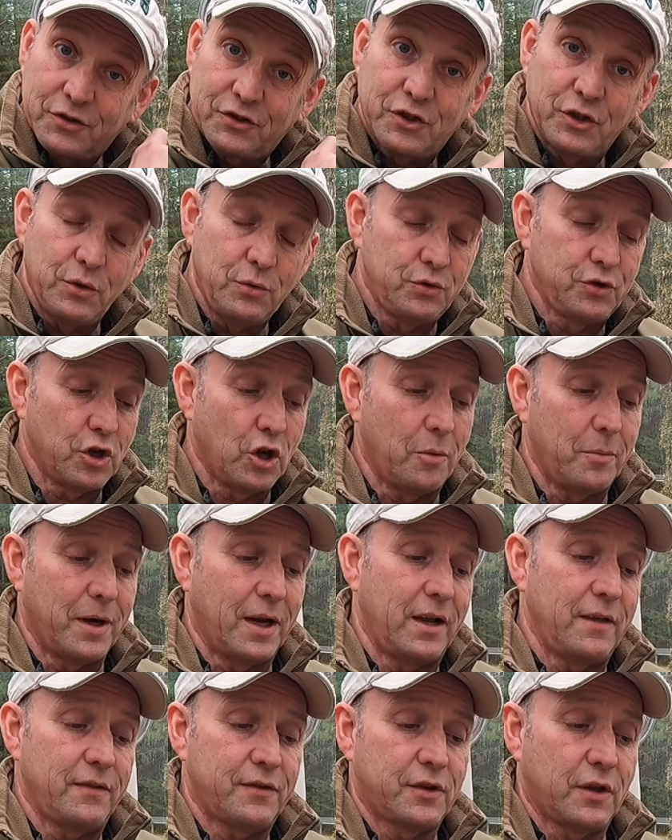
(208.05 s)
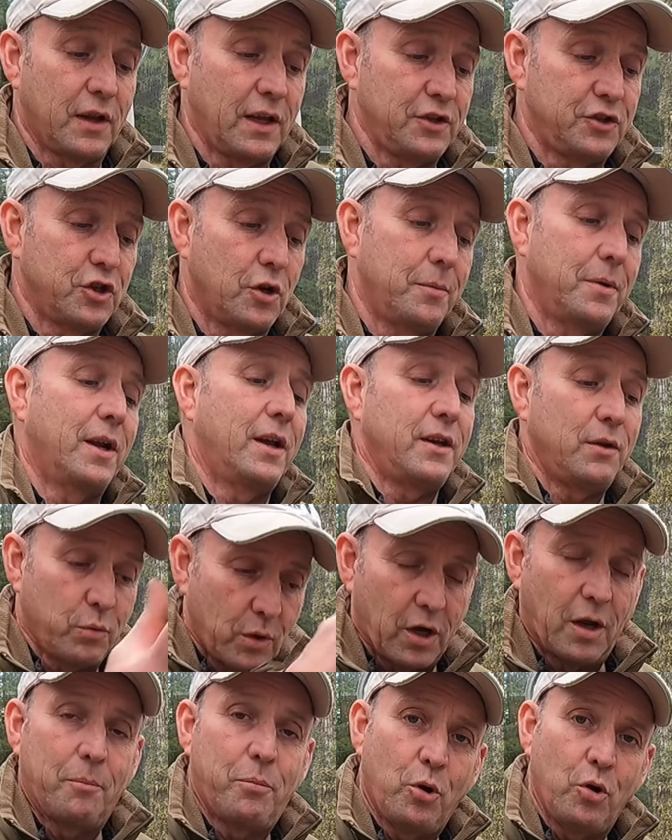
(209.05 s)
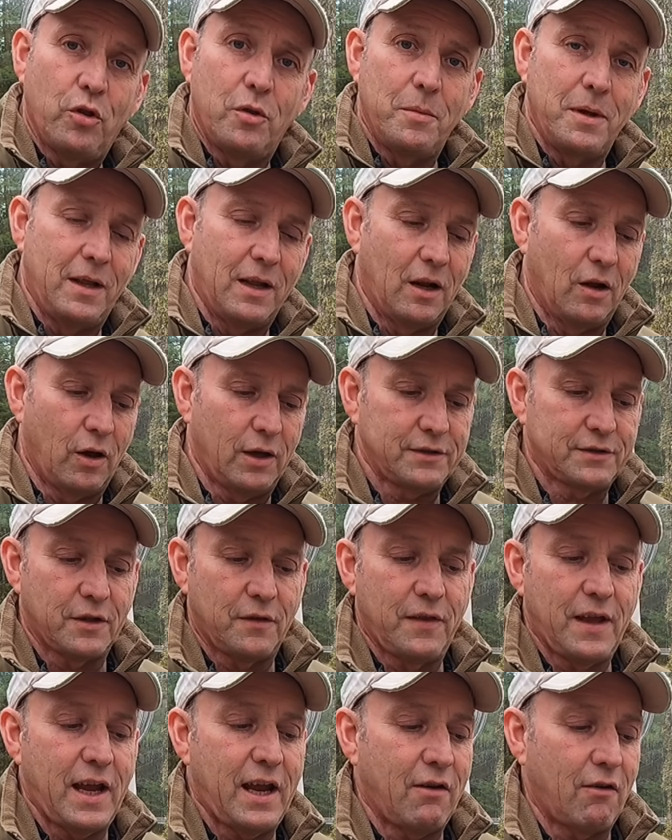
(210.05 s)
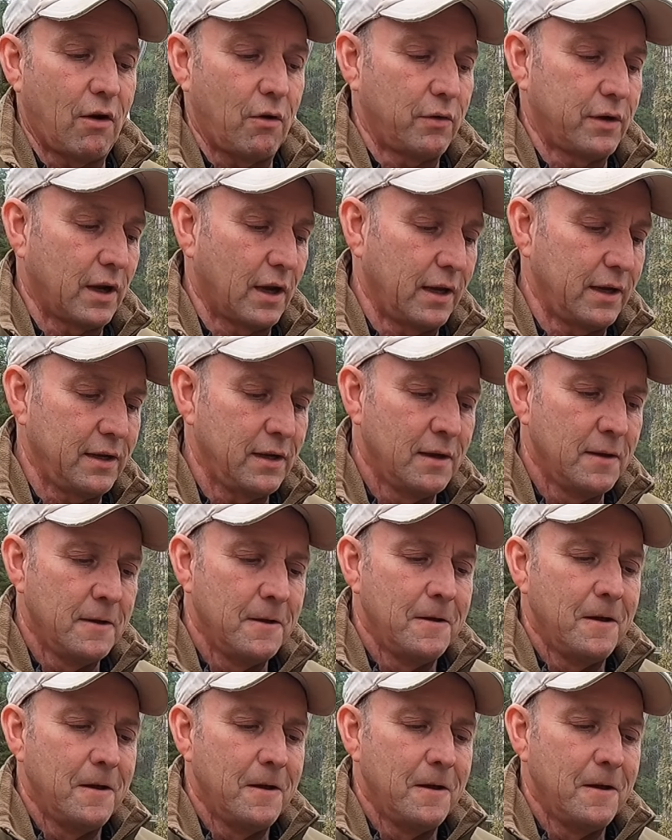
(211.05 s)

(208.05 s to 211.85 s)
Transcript: to germinate so they germinated when I put them in the light so they're okay